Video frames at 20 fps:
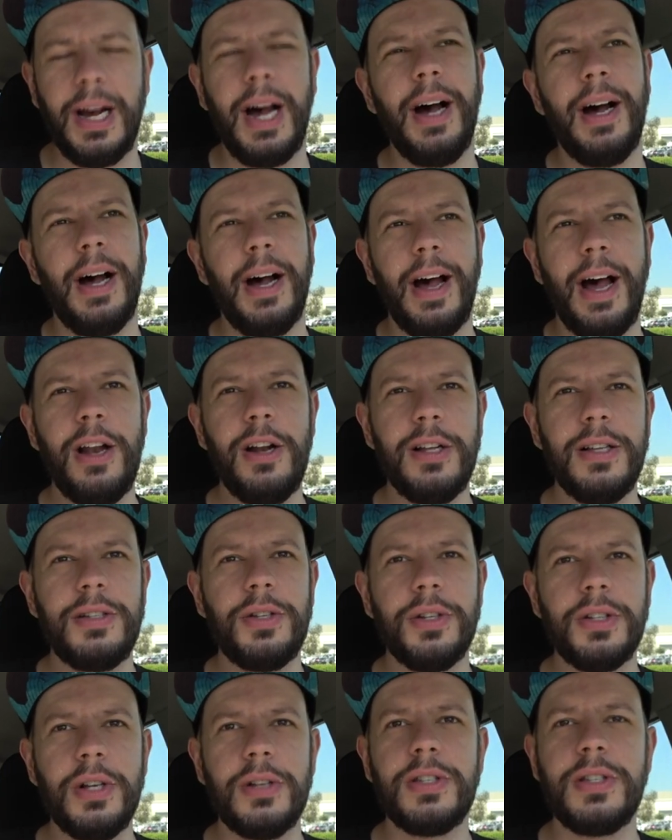I don't
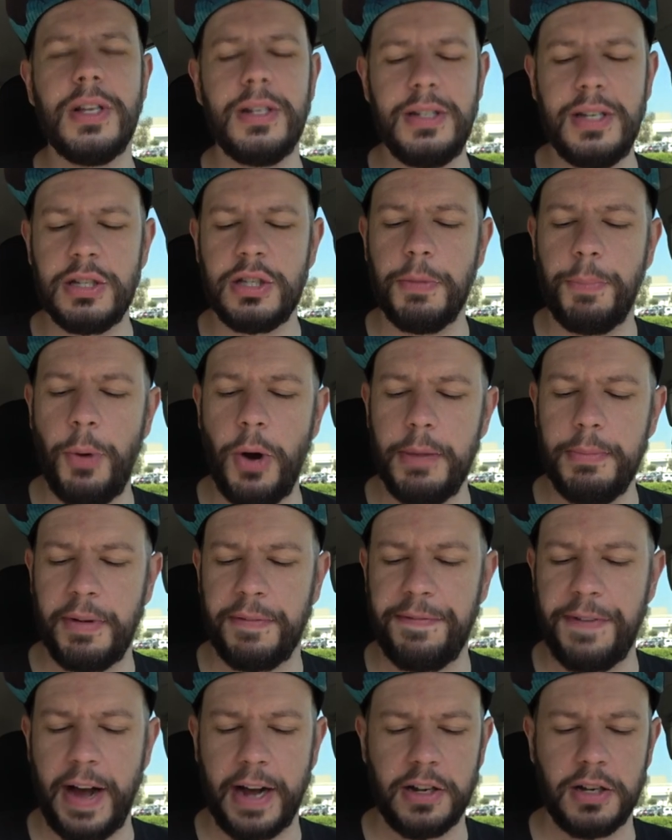know, there's a
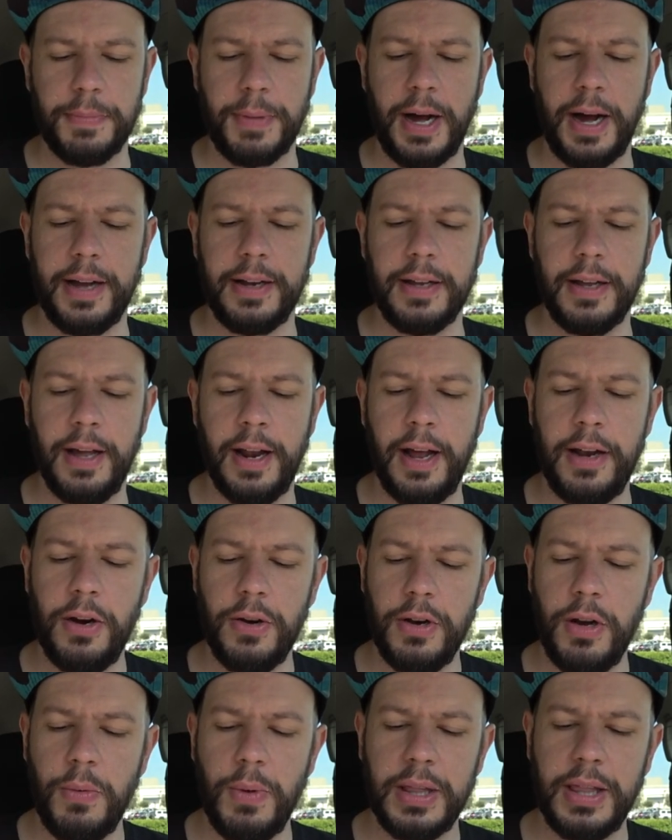disappointment factor behind it, and I
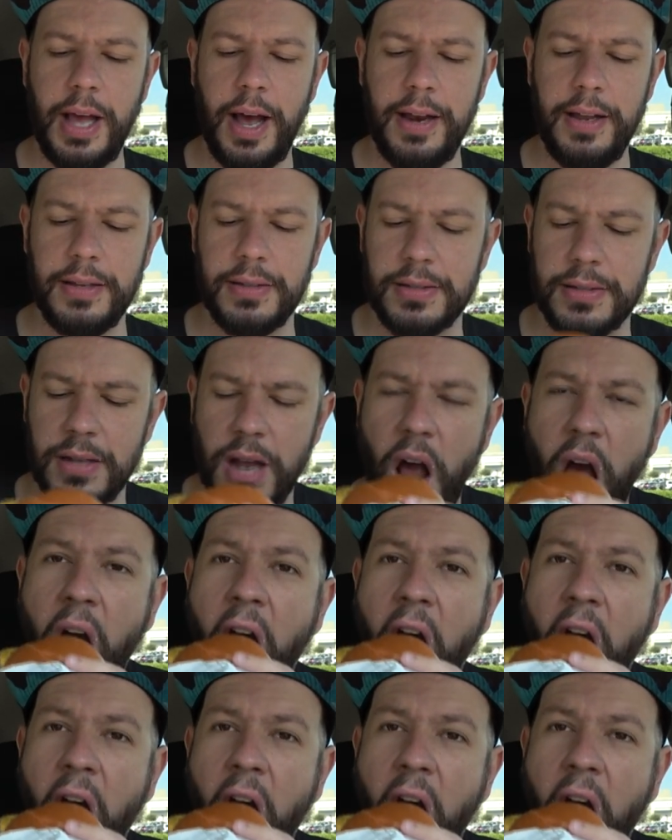don't know what that is.